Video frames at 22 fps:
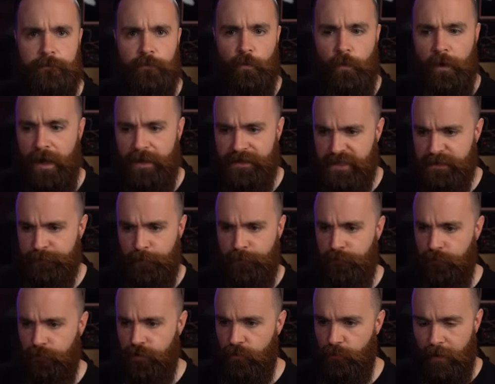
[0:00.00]
Why is this
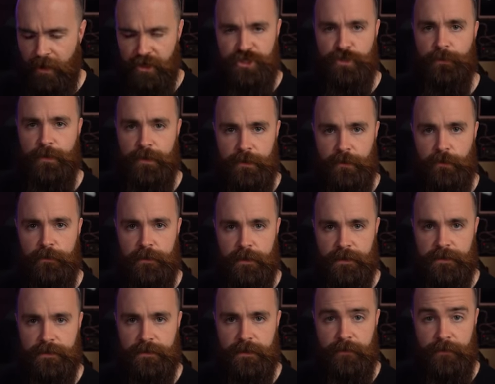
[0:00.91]
preferred? Why should we do this?